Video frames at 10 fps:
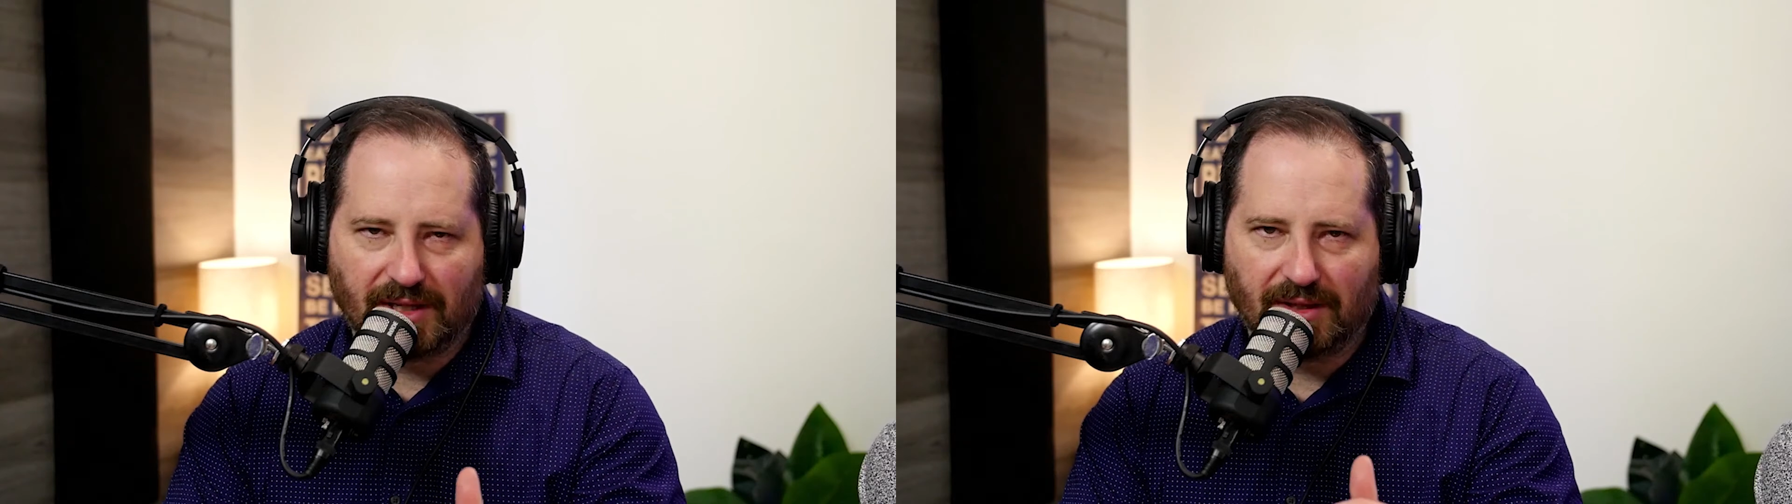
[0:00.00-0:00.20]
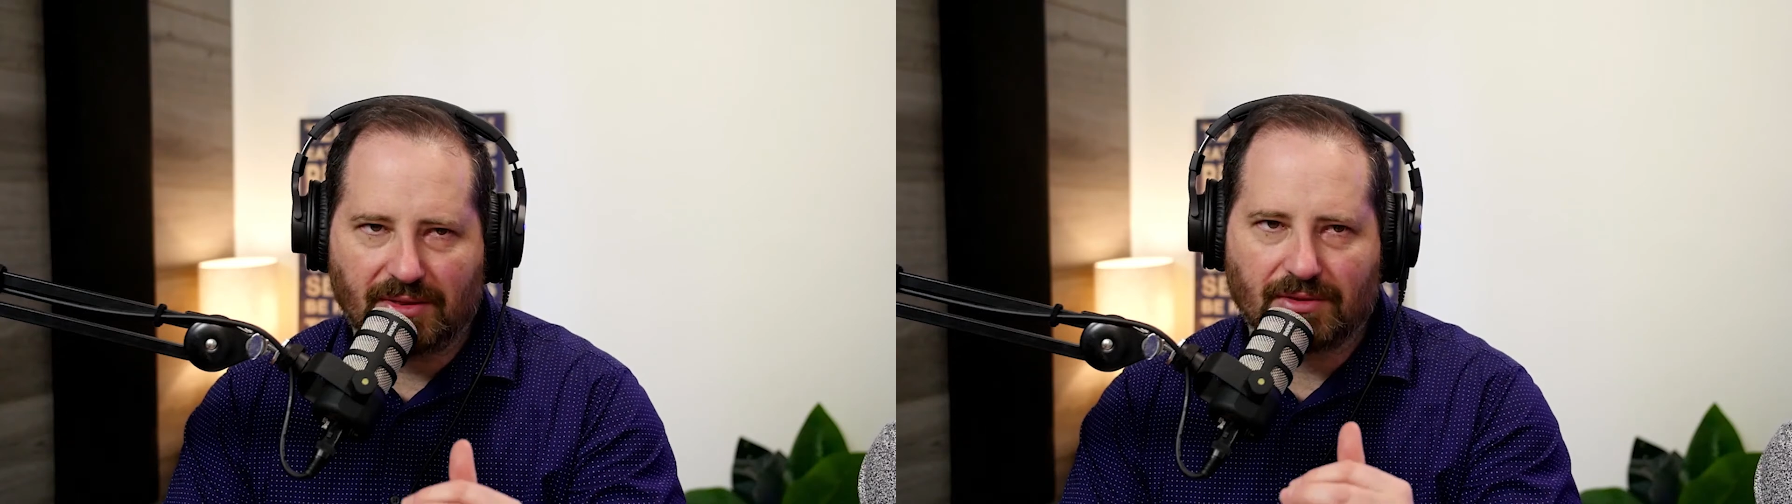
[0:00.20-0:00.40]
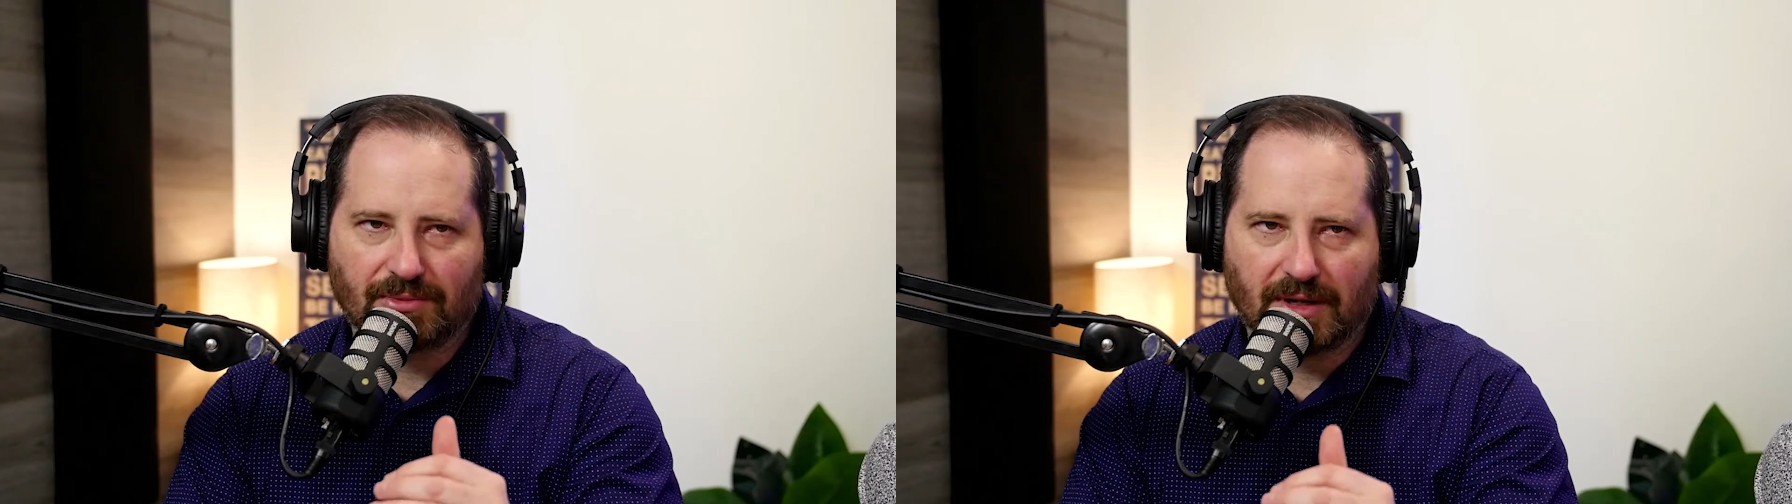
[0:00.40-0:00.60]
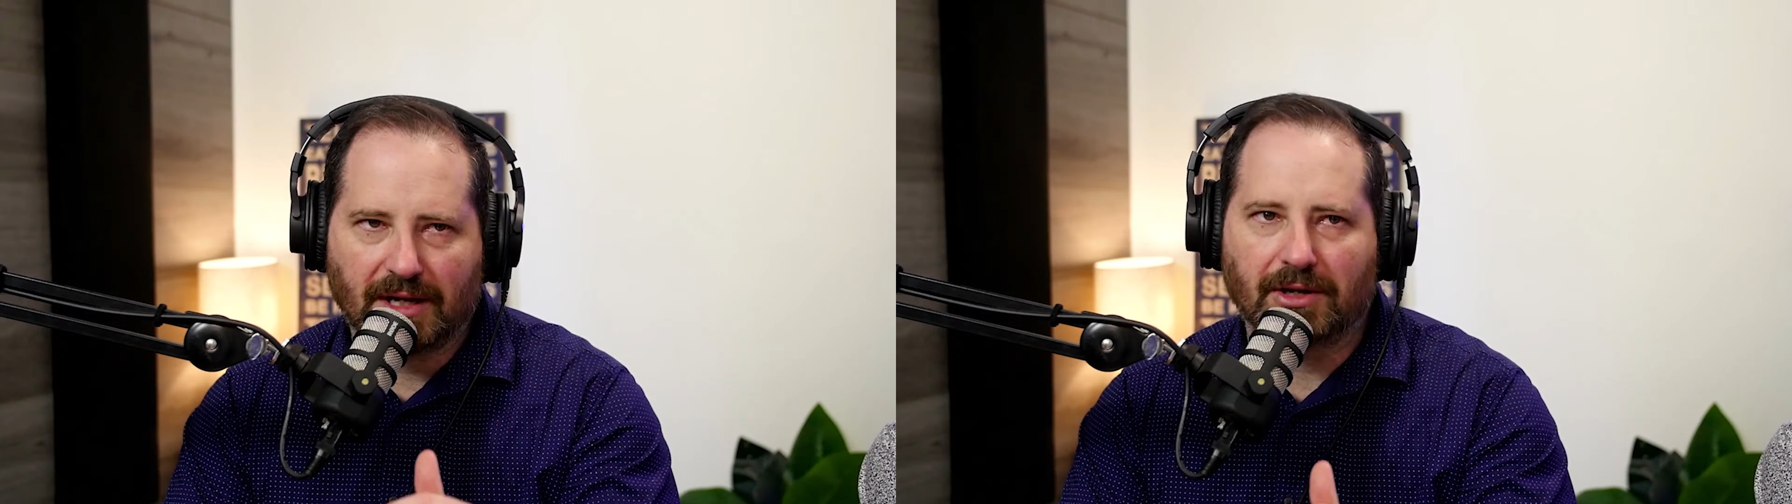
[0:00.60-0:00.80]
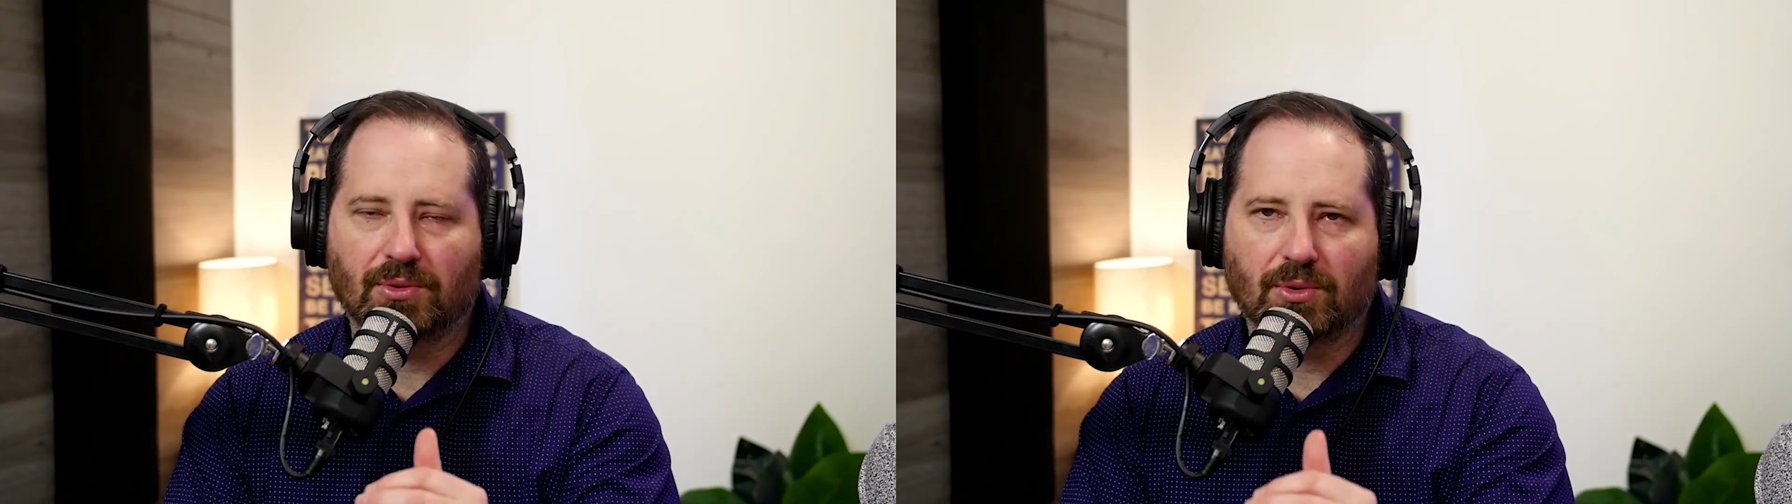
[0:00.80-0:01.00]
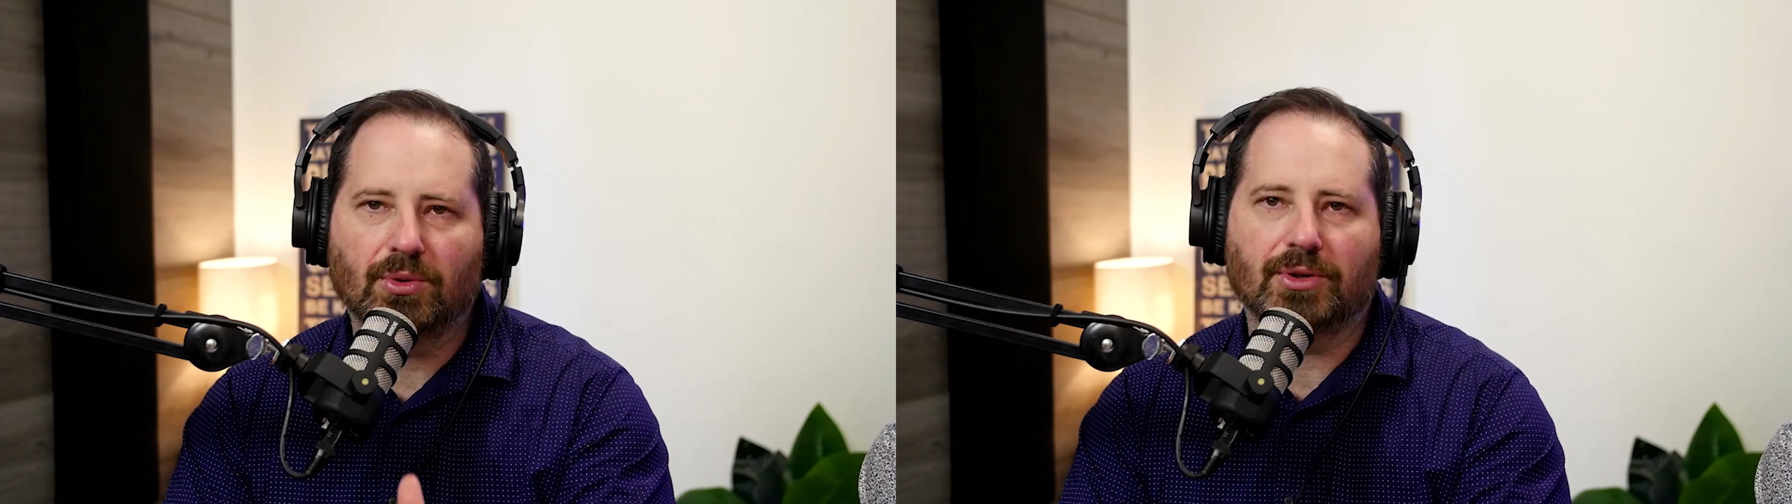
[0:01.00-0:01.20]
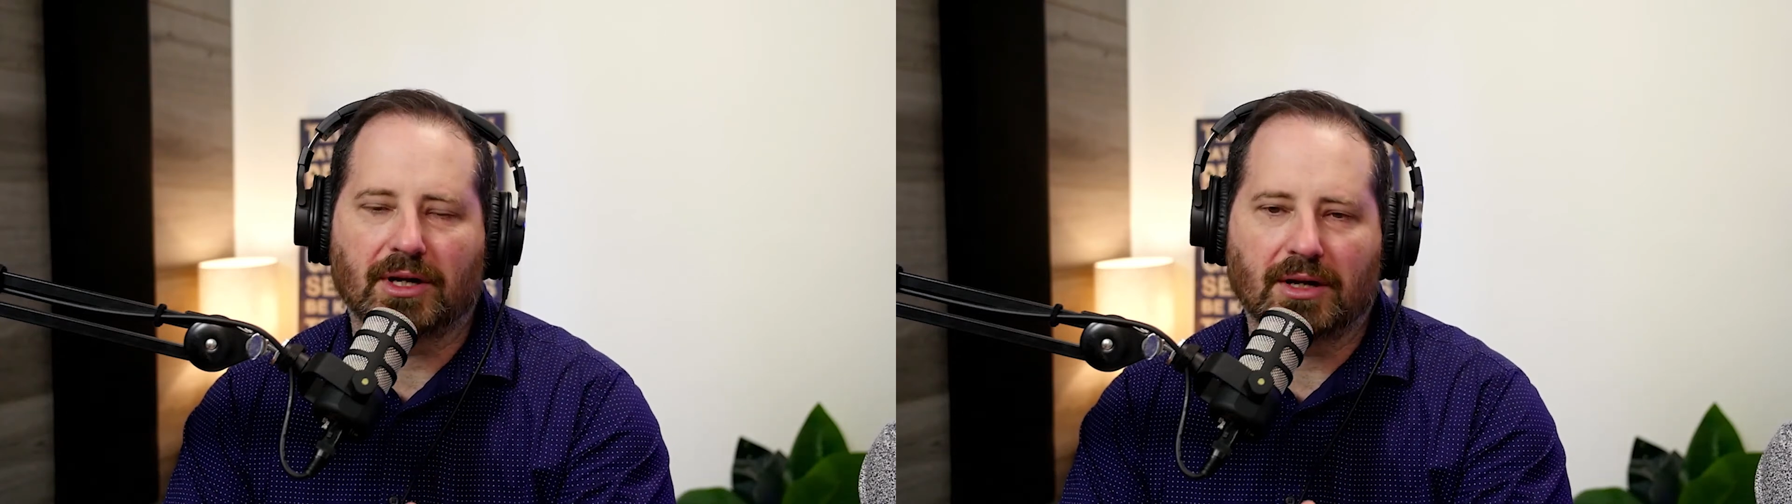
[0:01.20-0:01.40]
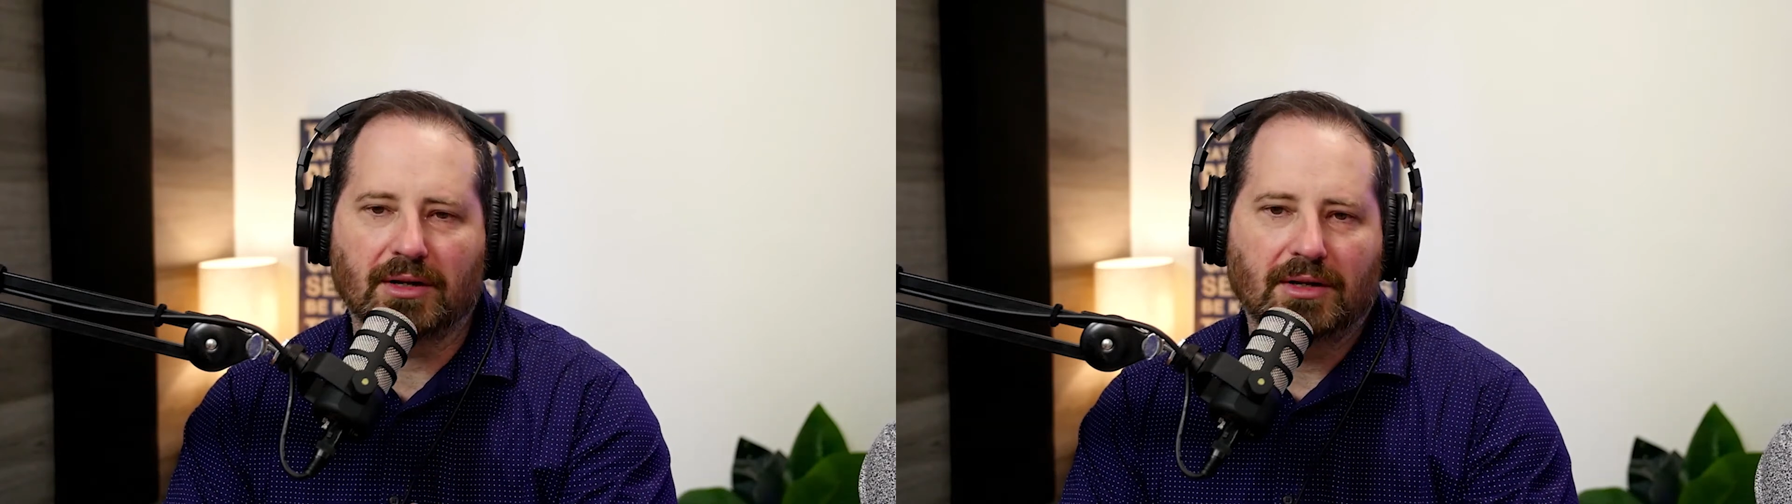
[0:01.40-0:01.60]
in the right
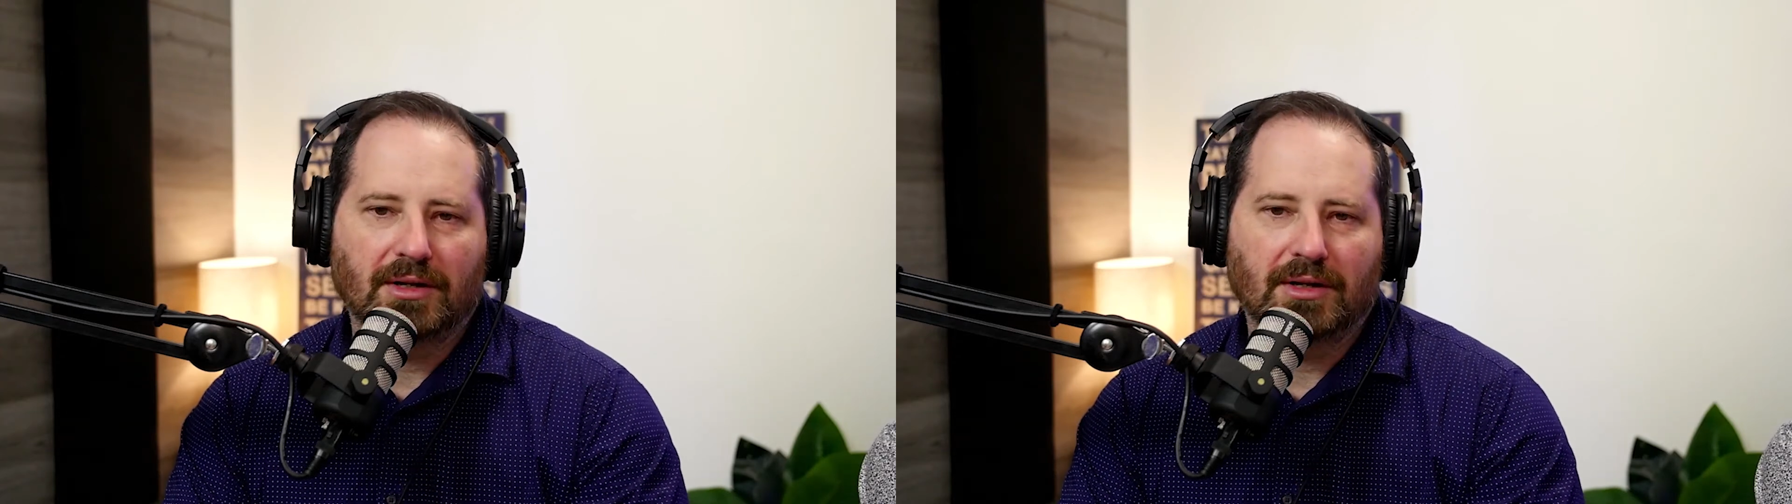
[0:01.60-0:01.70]
order